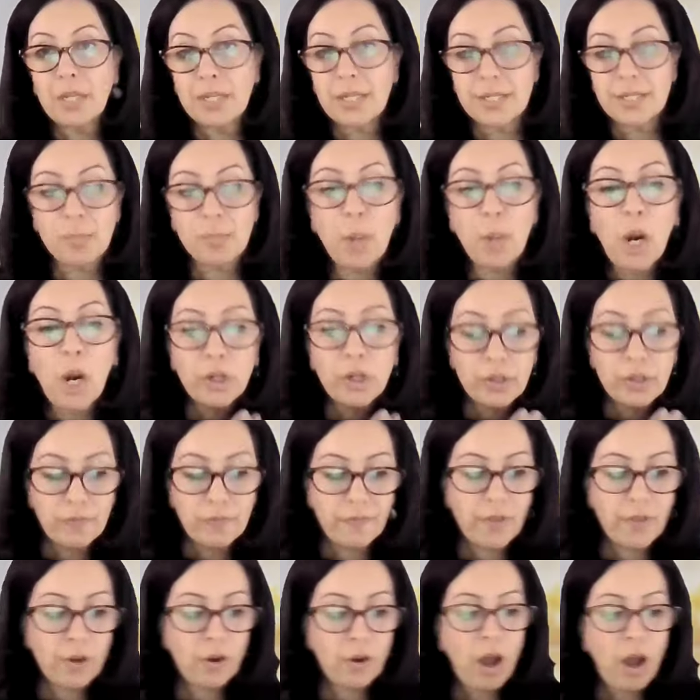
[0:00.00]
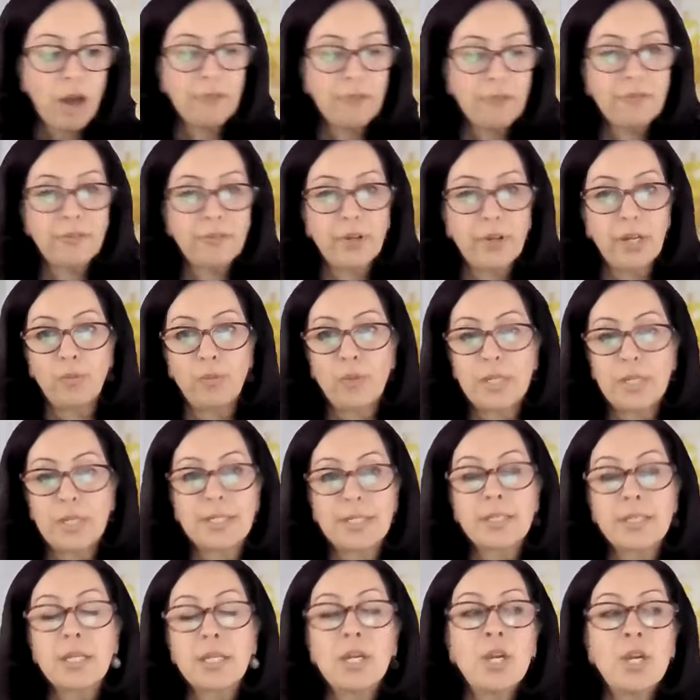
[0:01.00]
because part of their offering
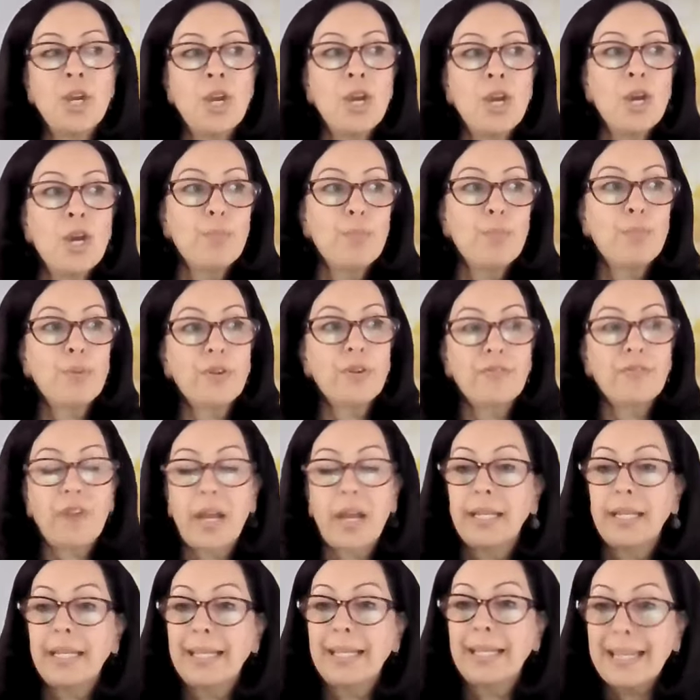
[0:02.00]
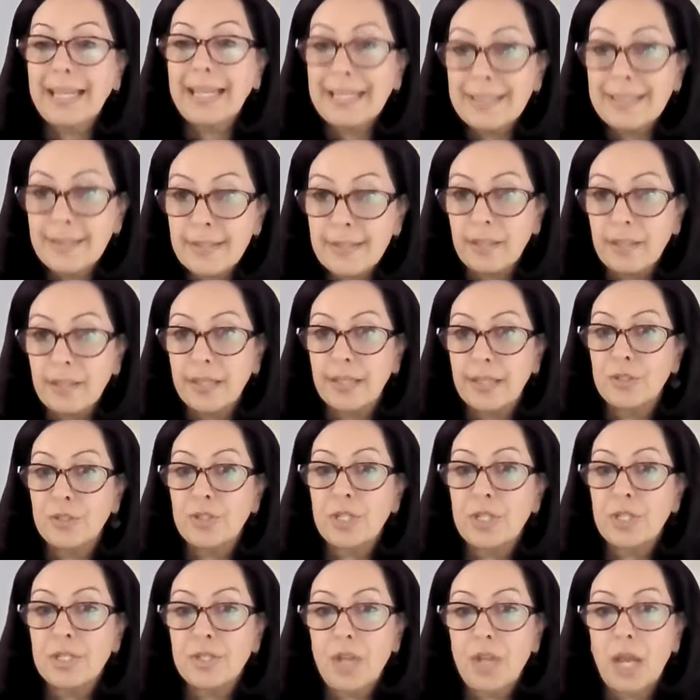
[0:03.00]
was providing
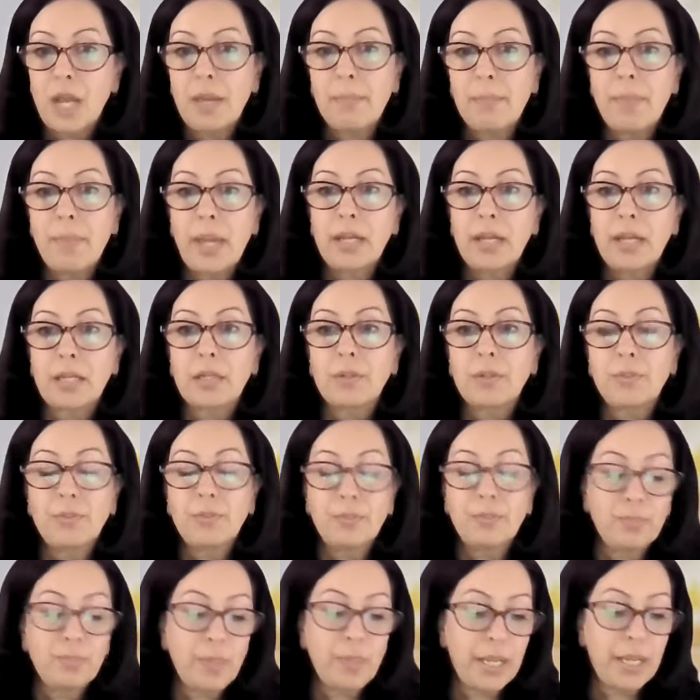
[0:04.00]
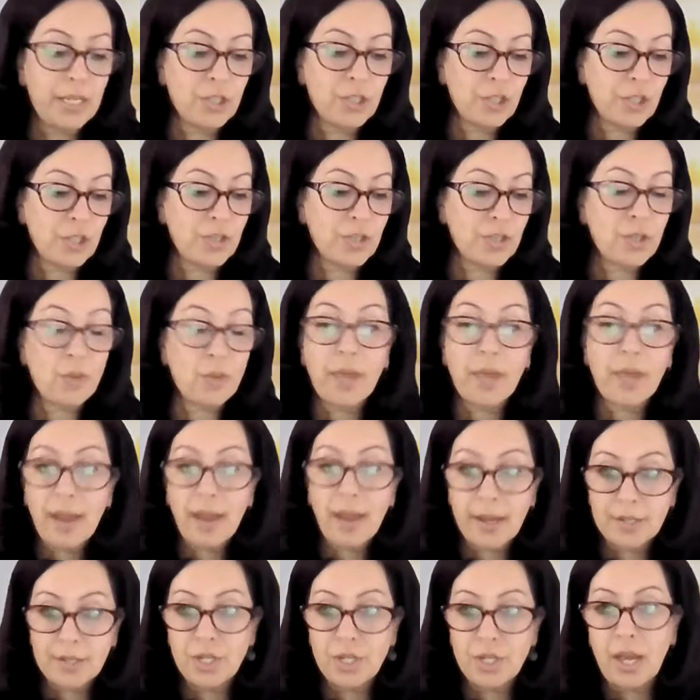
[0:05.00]
insulin to diabetic patients. So they
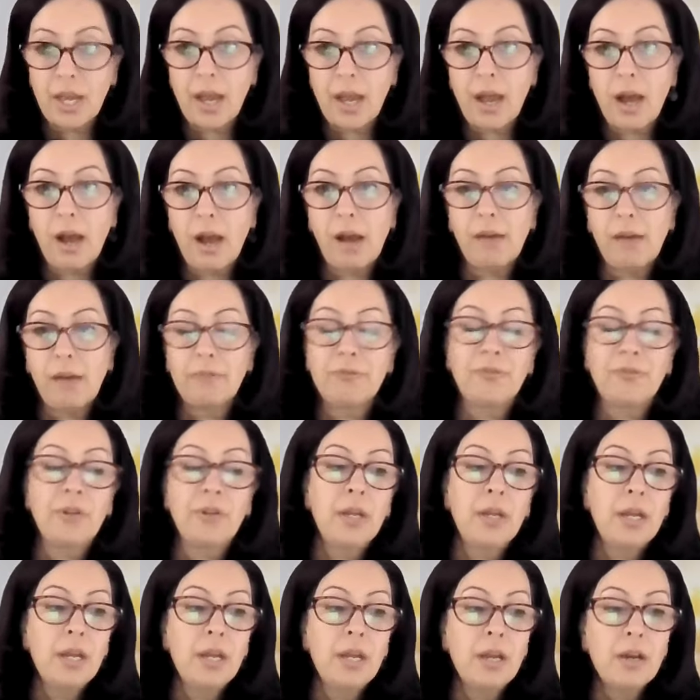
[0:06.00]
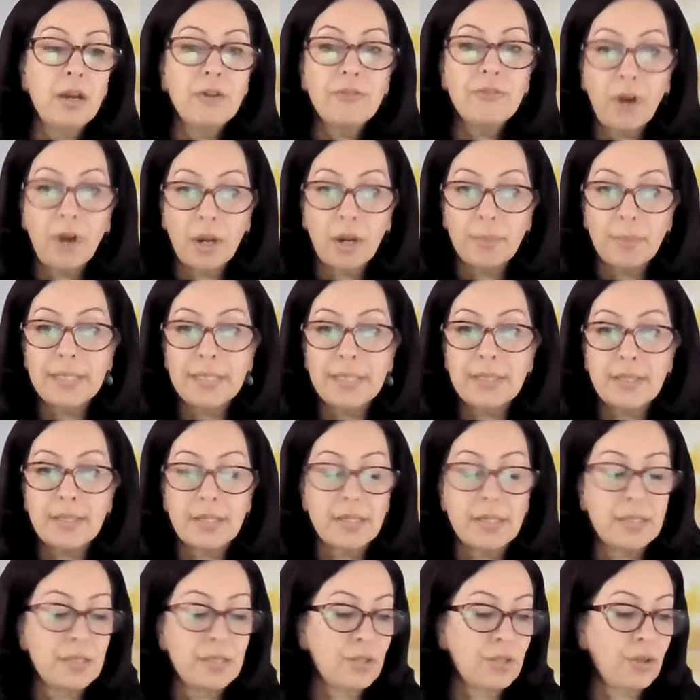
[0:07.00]
had to have
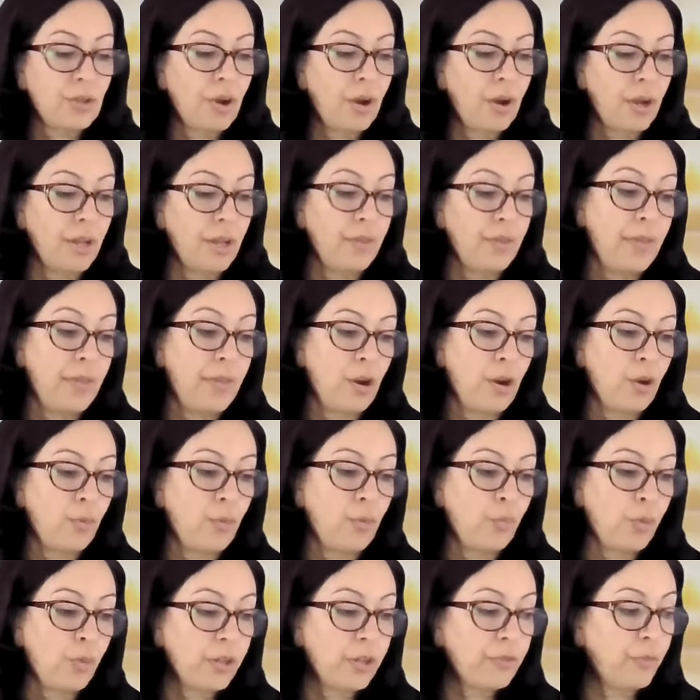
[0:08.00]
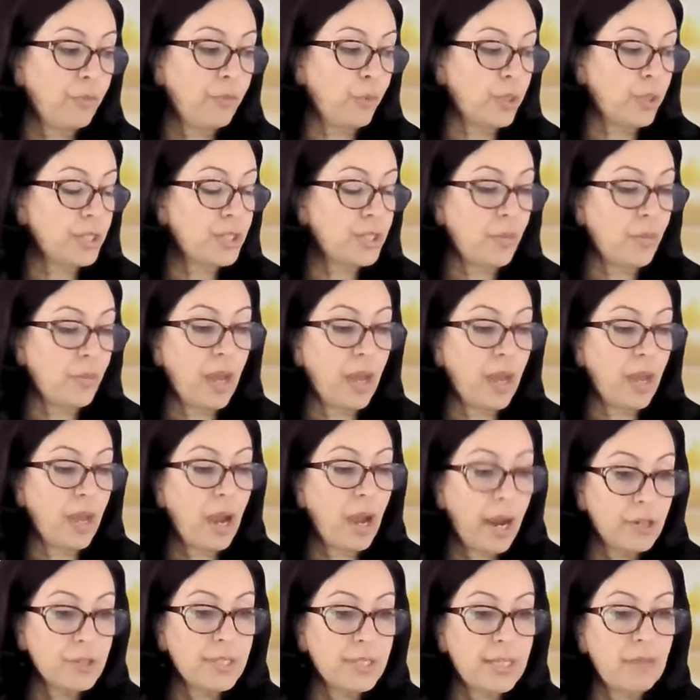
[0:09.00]
pharmacists in their workforce. So they
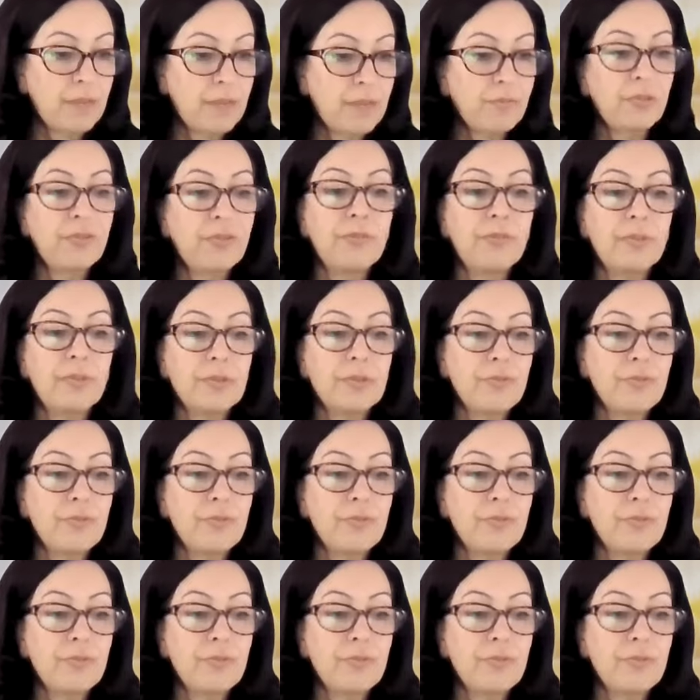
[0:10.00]
hired several